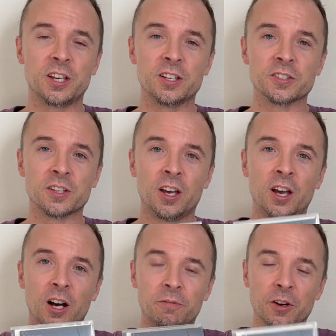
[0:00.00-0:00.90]
is
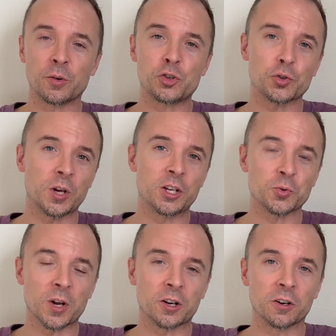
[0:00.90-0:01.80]
a very strange
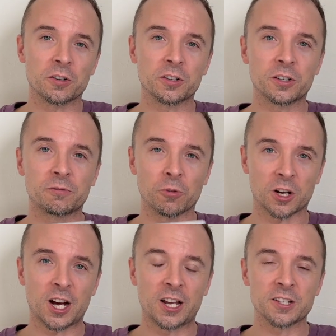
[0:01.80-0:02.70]
record for
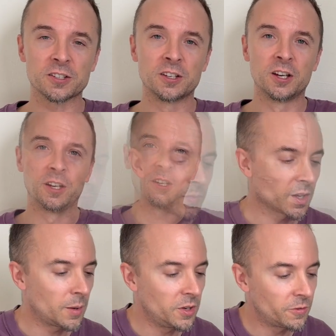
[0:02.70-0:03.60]
Kyuss.
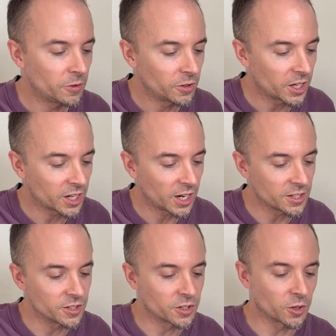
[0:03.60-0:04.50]
I mean, if you look at
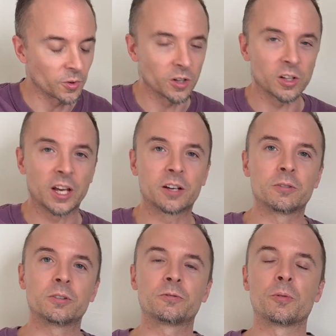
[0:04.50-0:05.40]
Kyuss's career, like
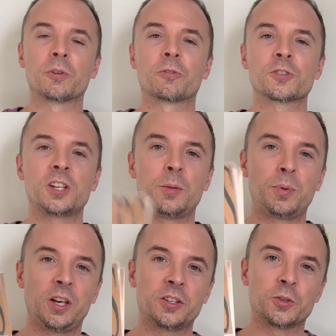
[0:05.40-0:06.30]
from the first
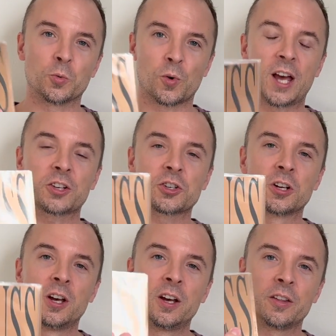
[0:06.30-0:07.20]
EP to Wretch,
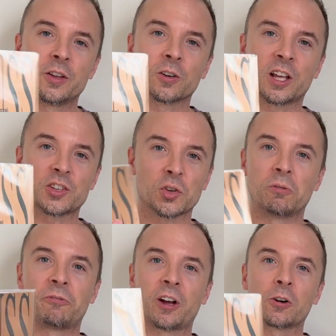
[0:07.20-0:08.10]
they're like so
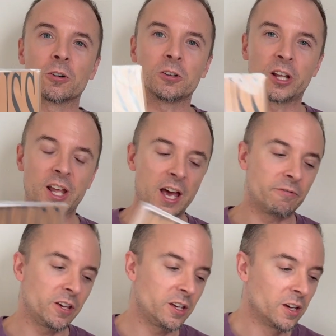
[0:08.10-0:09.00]
feral and
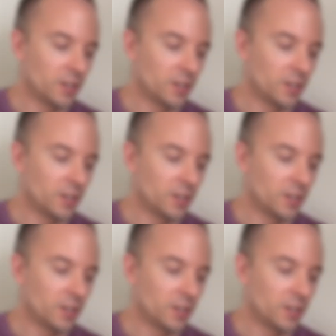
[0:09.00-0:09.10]
heavy.